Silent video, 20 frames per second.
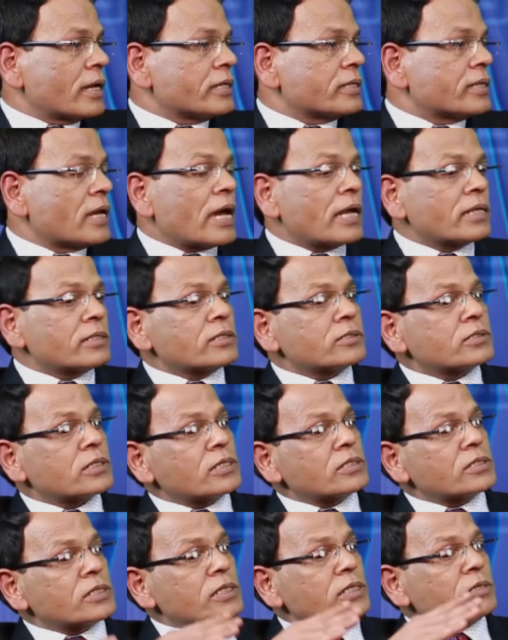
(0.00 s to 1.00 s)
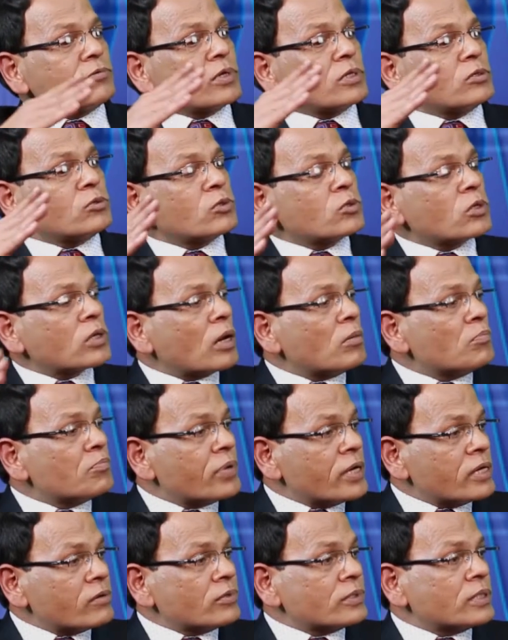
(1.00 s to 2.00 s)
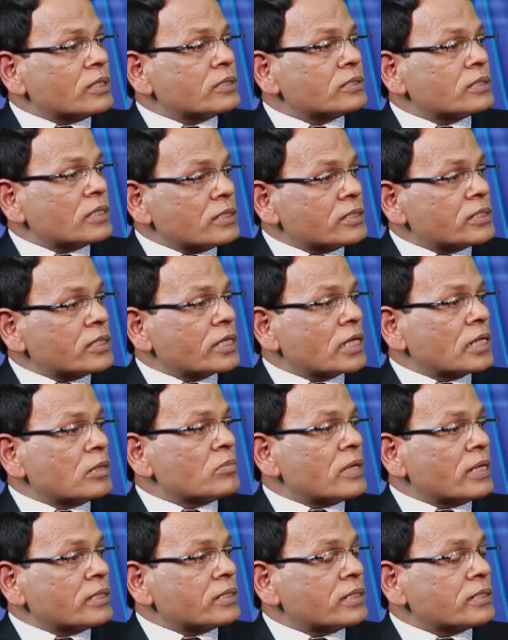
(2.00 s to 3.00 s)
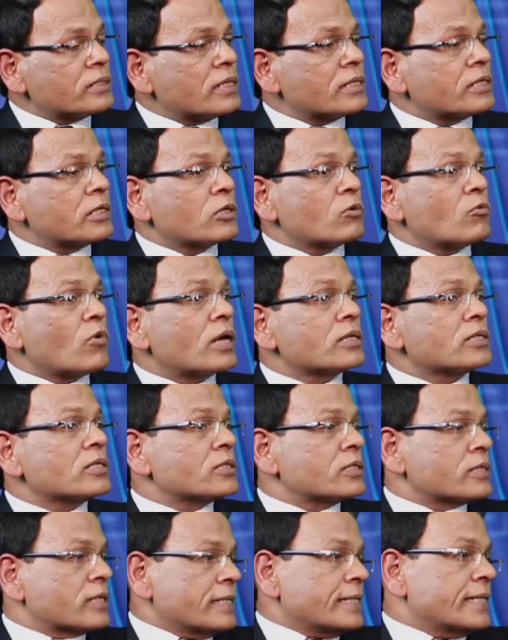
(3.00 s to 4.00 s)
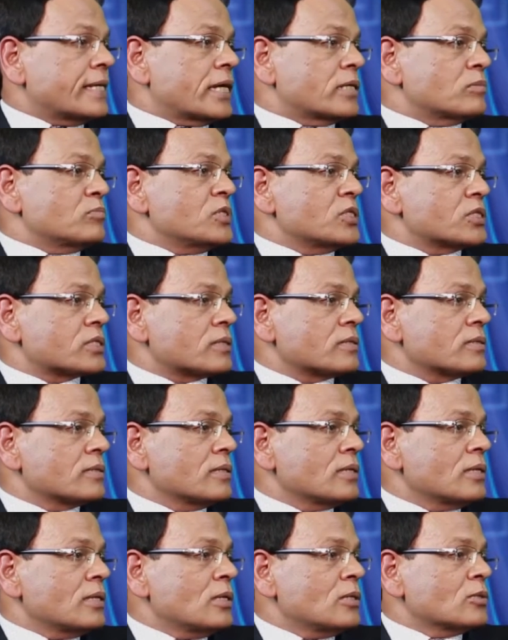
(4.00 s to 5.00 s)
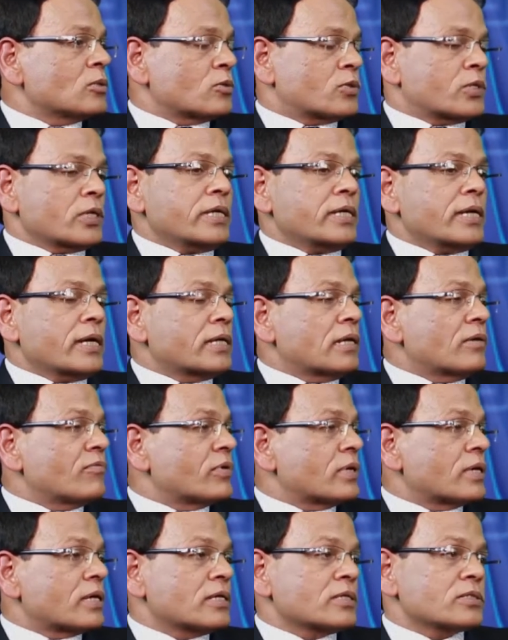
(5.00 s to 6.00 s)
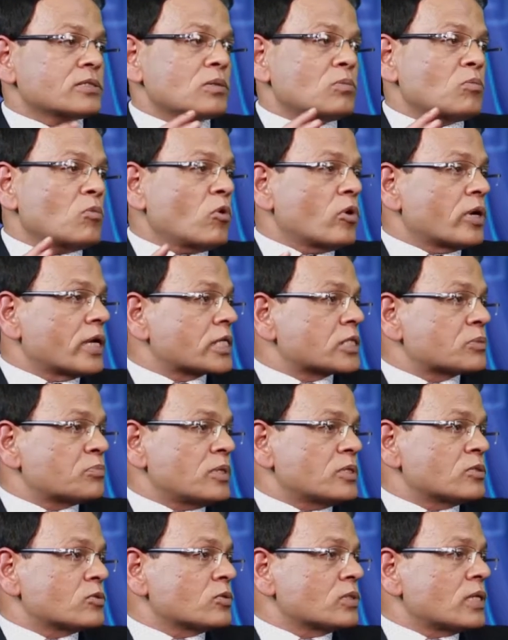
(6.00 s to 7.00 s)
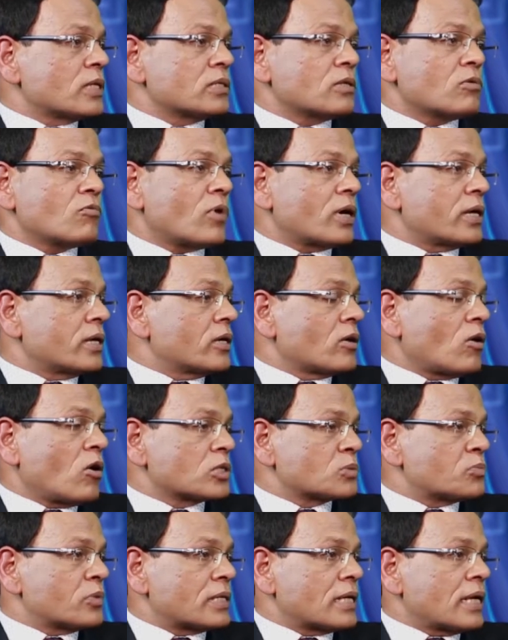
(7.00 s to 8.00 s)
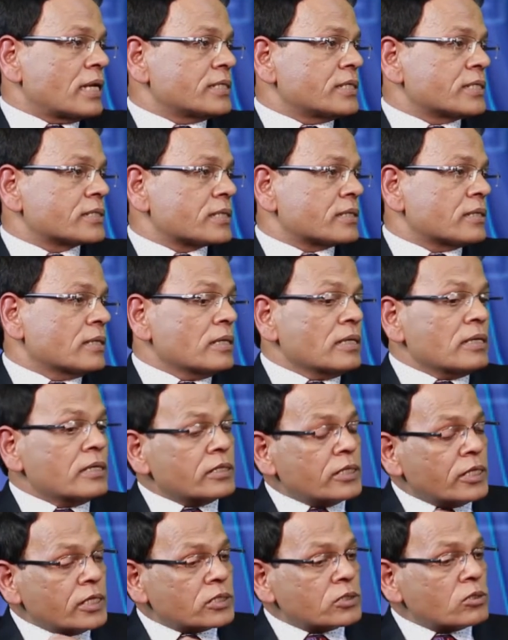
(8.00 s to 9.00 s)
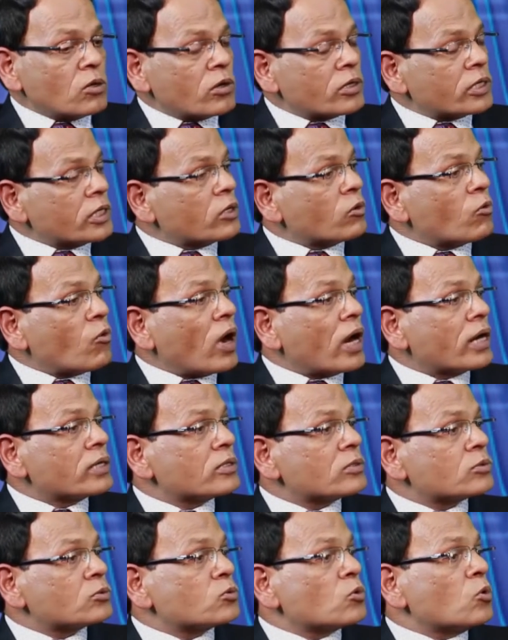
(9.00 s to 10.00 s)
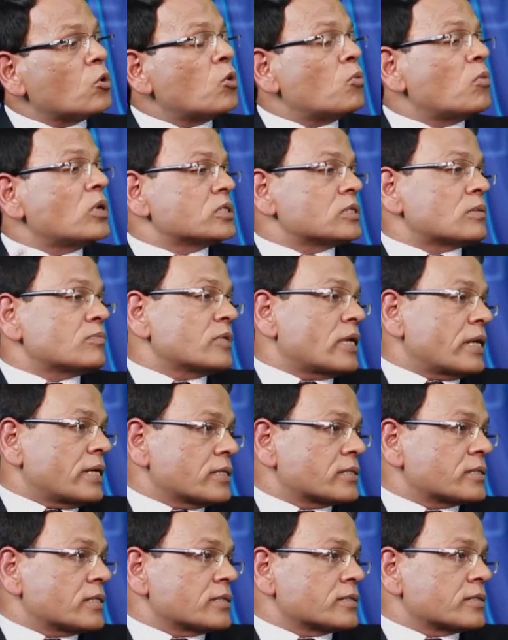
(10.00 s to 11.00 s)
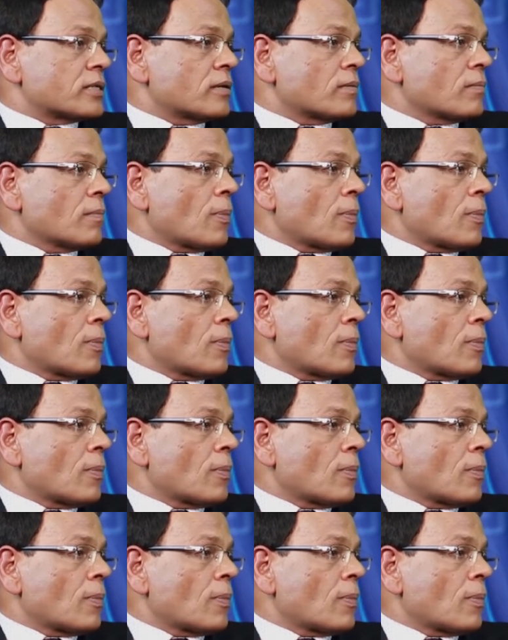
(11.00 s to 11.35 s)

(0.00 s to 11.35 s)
Right. And the surgery, when you compare with the surgical method, that requires the 3-day admission. The 3-day definitely is the more expensive than the 1-day hospitalization. This not required the so much of the anesthesia.